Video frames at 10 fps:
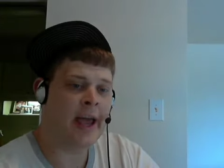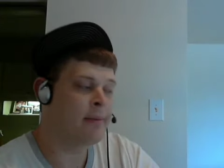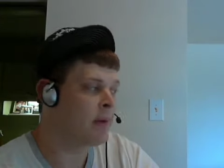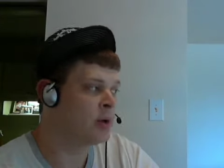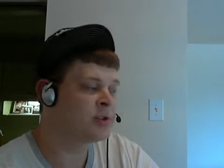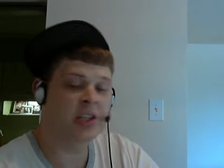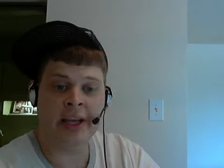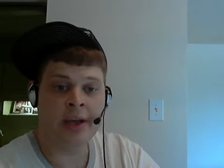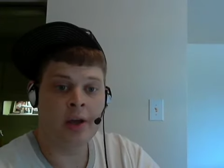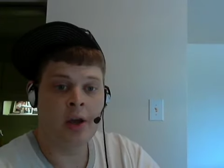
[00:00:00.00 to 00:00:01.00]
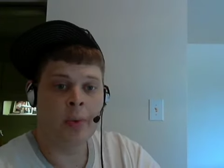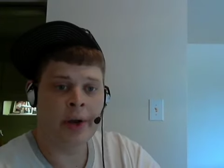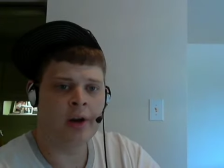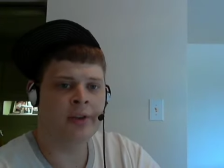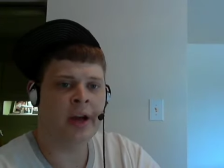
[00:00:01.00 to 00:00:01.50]
And mostly we
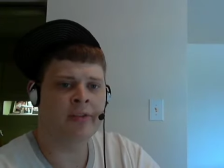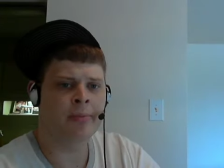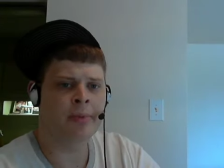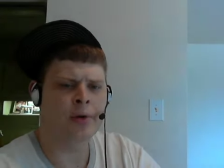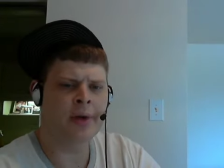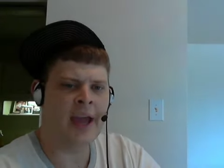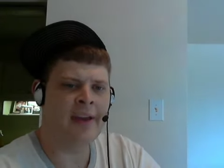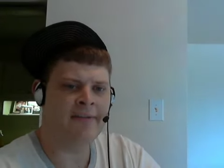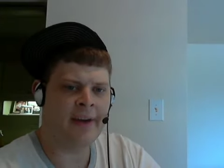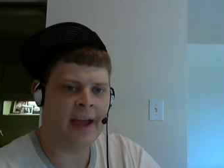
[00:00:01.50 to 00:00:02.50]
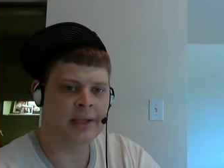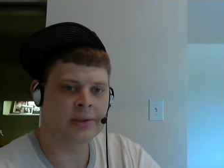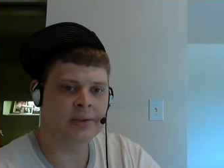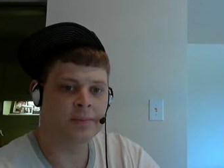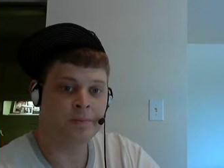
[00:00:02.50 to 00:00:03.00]
heard that from the UK
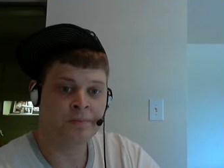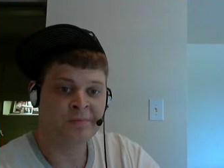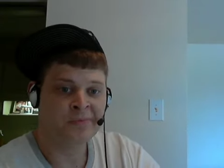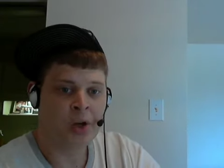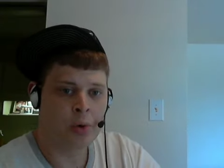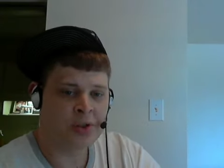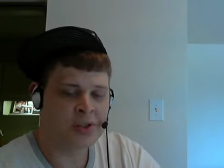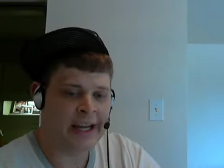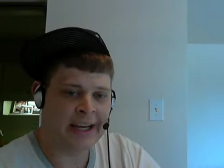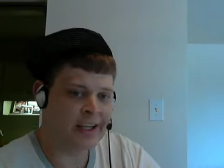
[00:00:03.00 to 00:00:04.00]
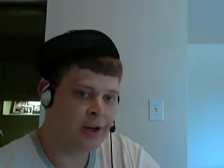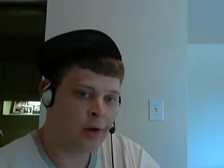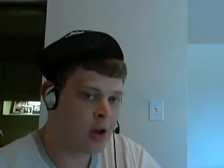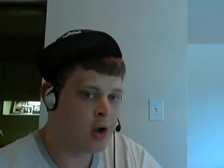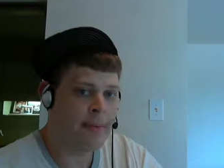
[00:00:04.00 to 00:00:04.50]
fans who were saying, you know,
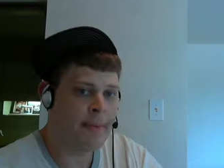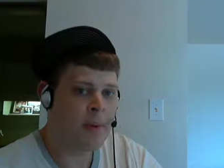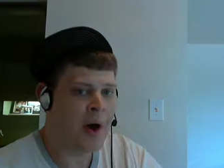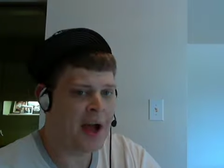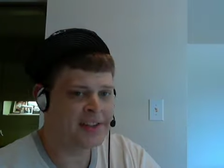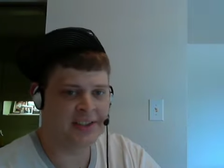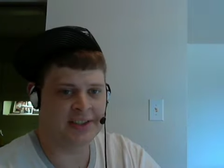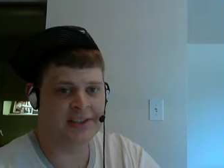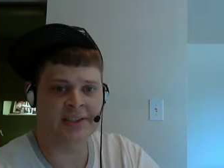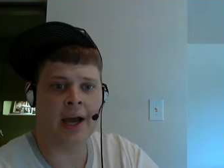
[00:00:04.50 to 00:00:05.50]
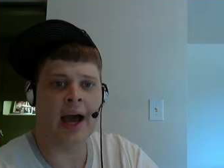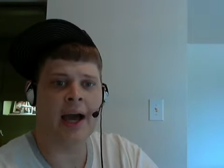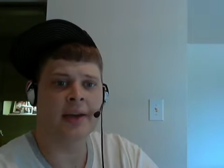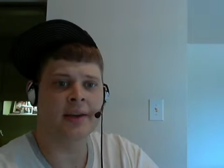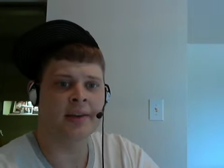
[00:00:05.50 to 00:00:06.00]
look, we've been watching this
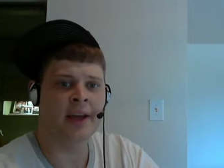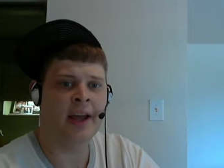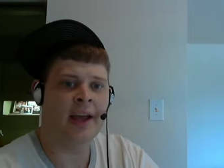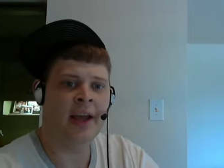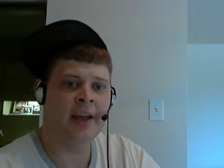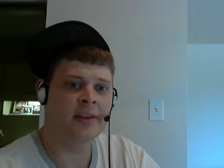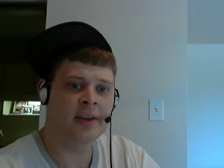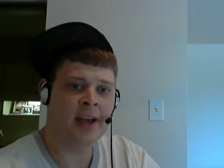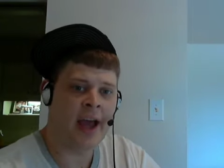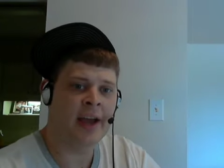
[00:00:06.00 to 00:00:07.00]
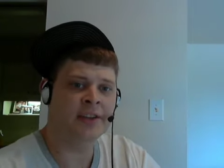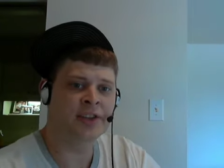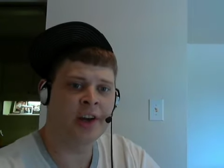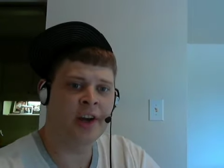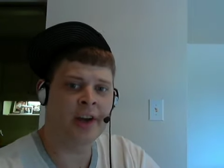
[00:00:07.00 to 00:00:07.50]
guy. And, and, yeah, he's
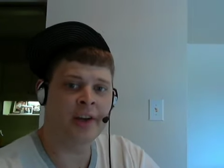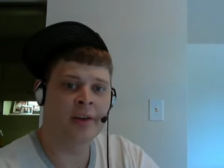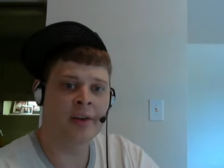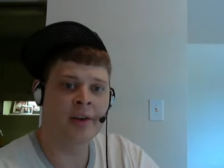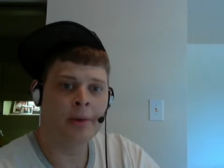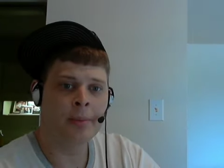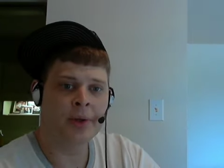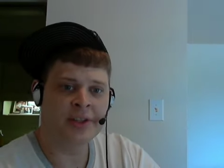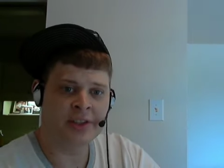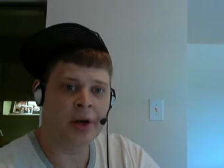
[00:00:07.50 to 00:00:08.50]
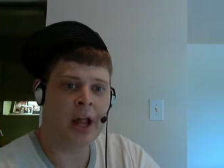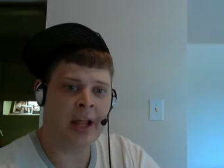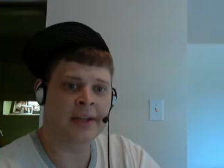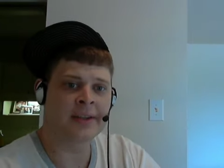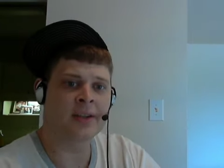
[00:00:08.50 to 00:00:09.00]
good, but he's still got a
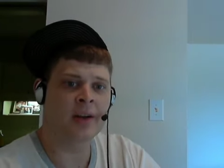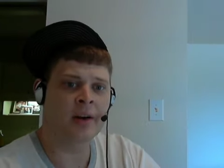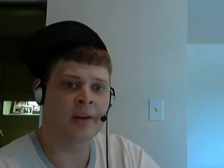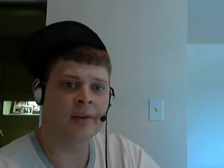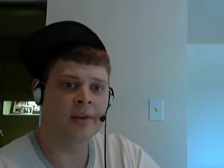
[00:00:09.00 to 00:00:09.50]
lot to learn.